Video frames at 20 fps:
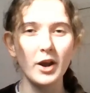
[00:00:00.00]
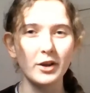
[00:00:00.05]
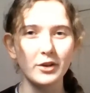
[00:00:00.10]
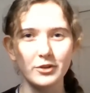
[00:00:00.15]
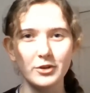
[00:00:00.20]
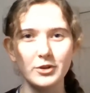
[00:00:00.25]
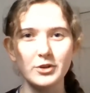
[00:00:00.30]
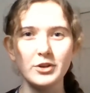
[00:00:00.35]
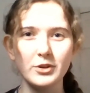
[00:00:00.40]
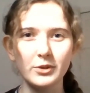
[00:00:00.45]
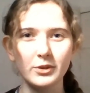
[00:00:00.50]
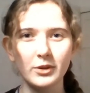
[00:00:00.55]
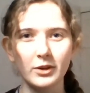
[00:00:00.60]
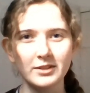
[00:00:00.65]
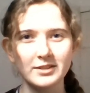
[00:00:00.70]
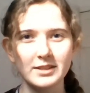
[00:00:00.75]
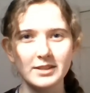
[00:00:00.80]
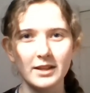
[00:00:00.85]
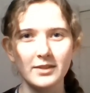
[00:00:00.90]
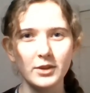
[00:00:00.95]
through new
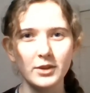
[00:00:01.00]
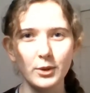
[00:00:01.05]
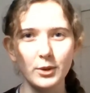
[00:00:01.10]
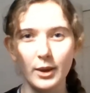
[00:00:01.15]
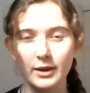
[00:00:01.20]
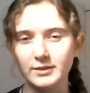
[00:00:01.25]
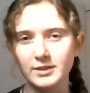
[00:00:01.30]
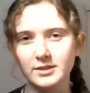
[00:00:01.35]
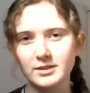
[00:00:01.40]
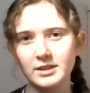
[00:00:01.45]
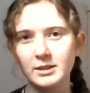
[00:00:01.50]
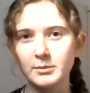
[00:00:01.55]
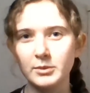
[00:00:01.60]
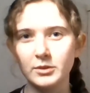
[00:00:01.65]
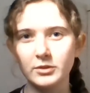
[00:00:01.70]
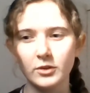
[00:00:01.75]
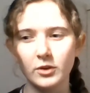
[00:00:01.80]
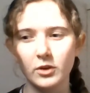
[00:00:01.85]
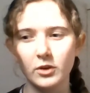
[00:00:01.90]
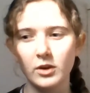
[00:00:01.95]
content that you haven't seen
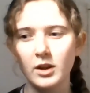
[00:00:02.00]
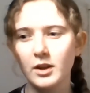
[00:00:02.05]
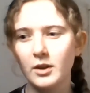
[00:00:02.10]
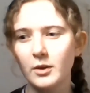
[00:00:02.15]
before,